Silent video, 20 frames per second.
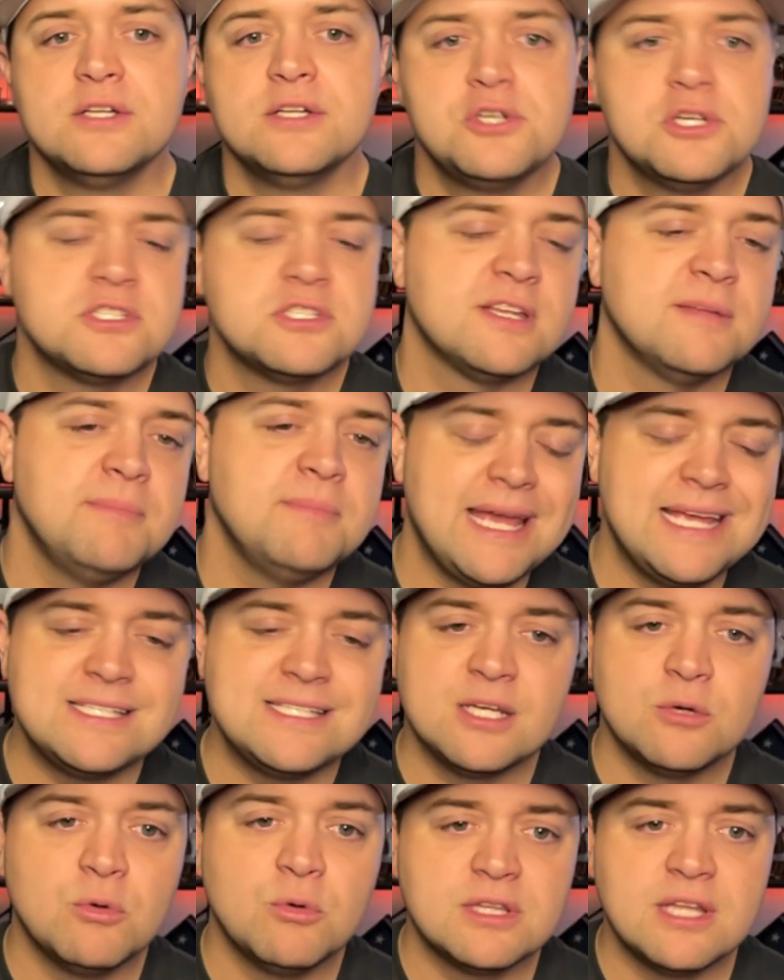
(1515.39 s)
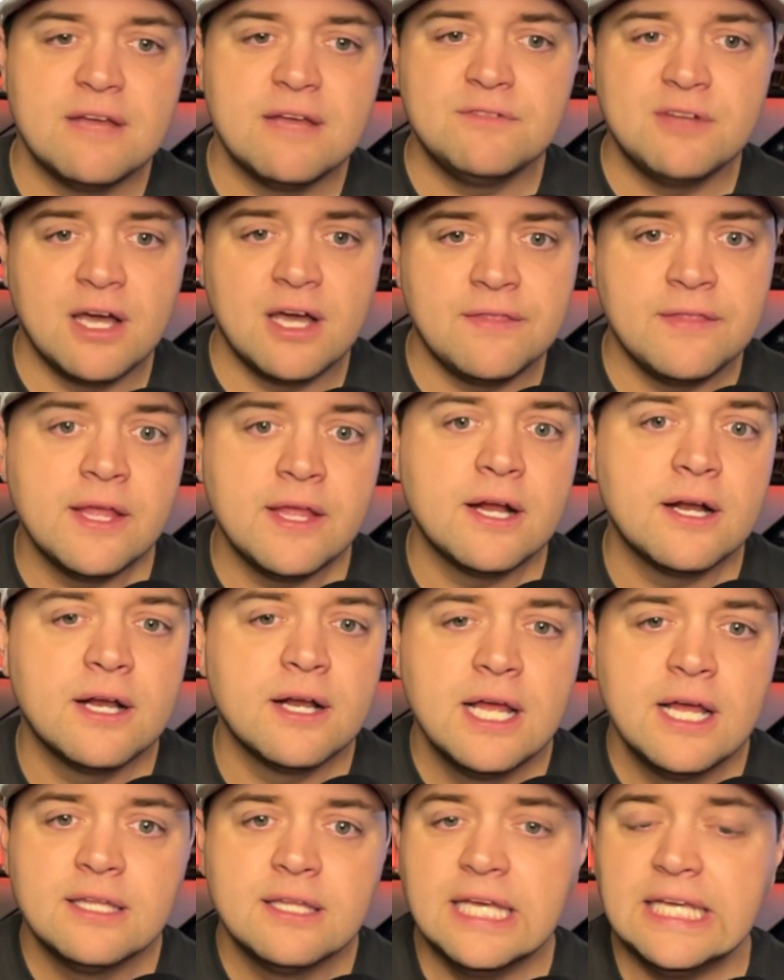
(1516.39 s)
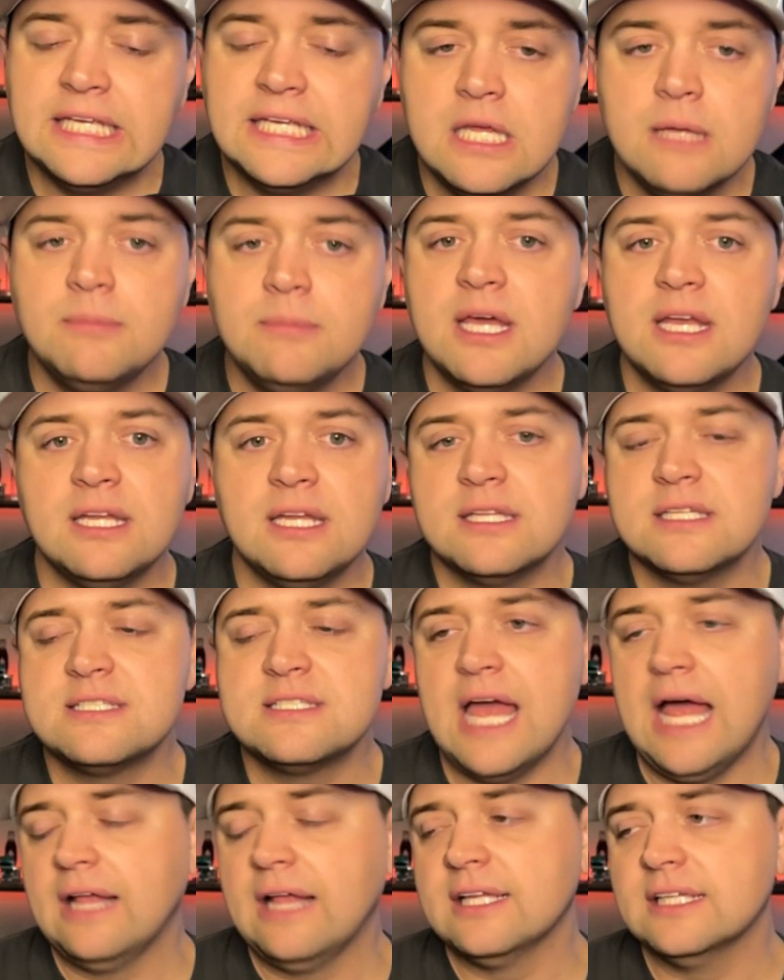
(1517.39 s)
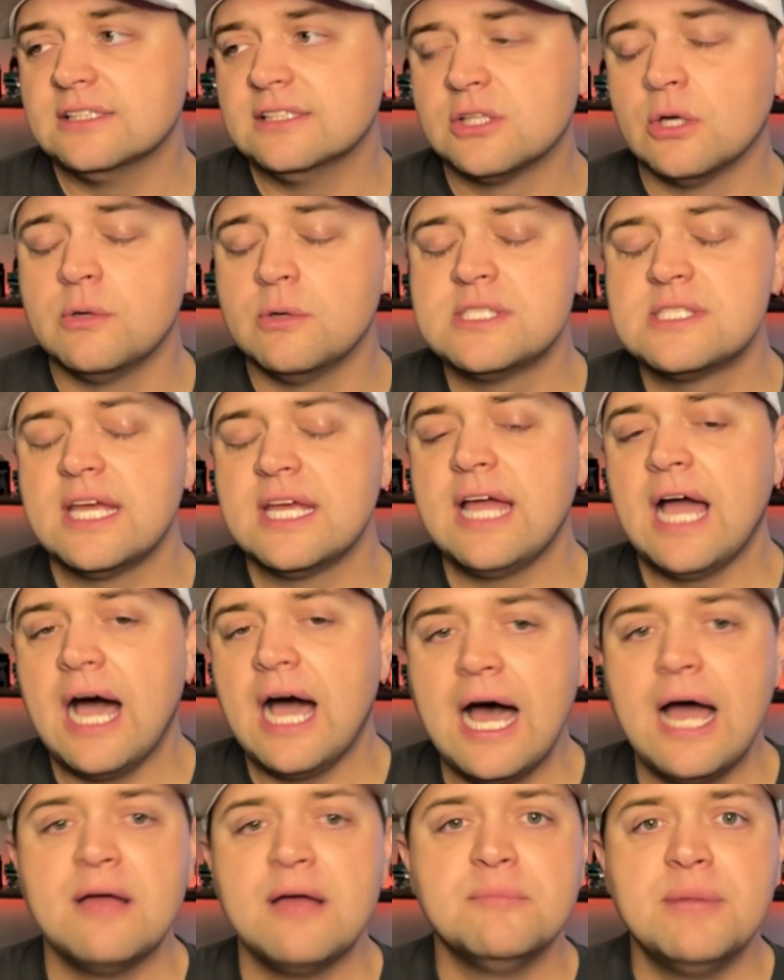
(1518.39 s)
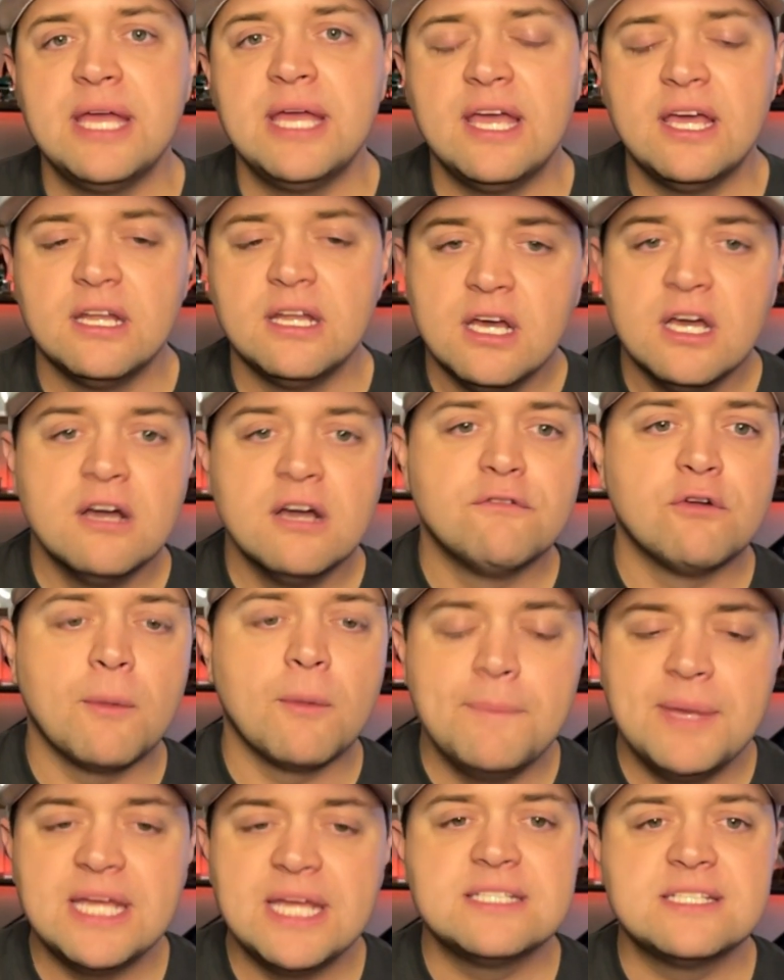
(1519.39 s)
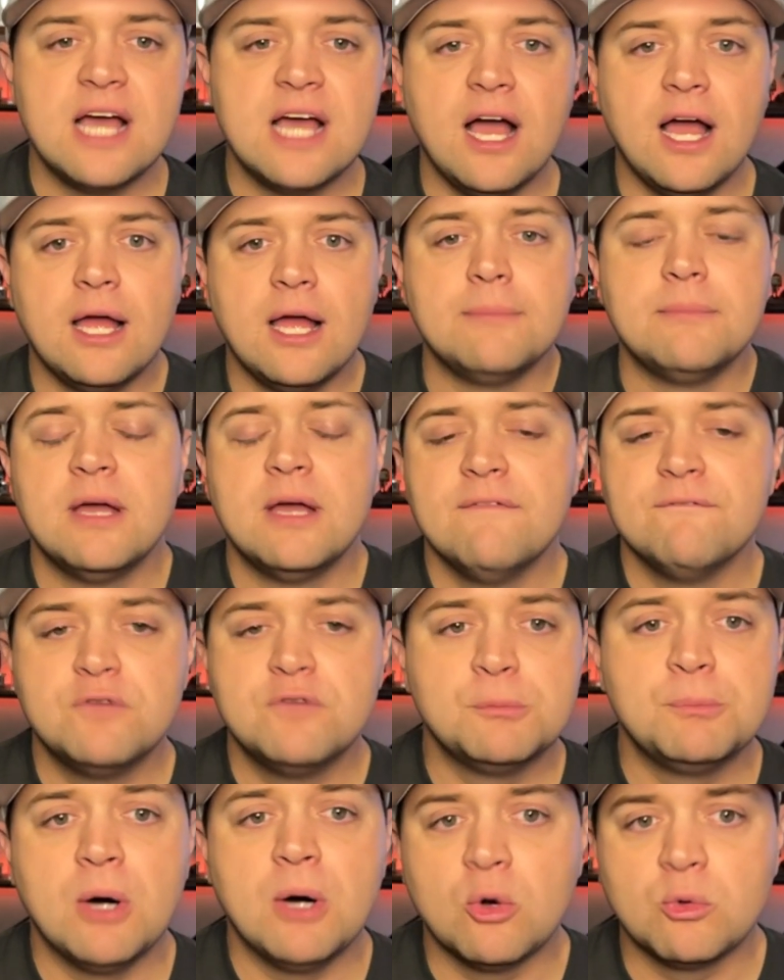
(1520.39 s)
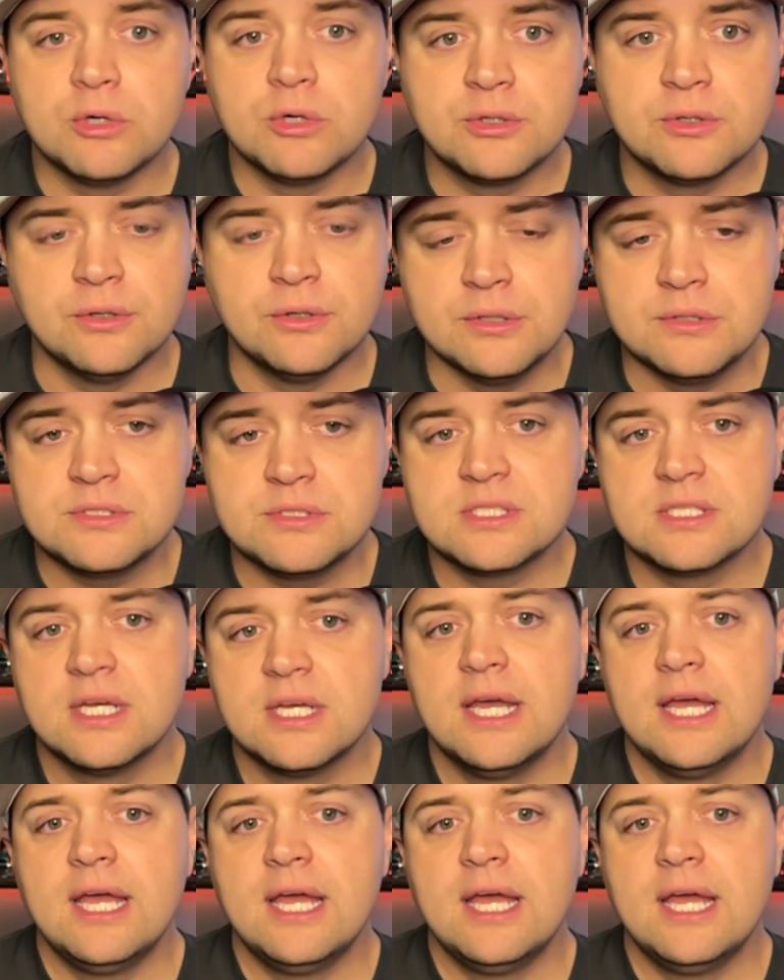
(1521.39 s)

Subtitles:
Just amazing what they've done there. They keep getting the talent. So it's a hotbed for big-time football recruits.